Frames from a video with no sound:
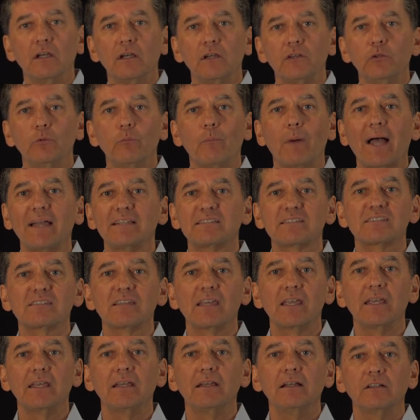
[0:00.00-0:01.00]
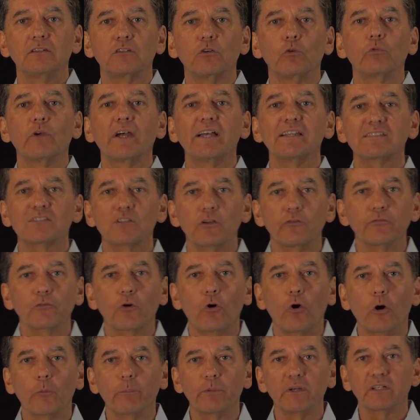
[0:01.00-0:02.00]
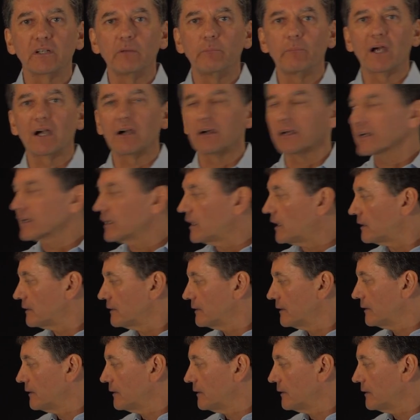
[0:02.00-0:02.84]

you might say the rest of corporate America.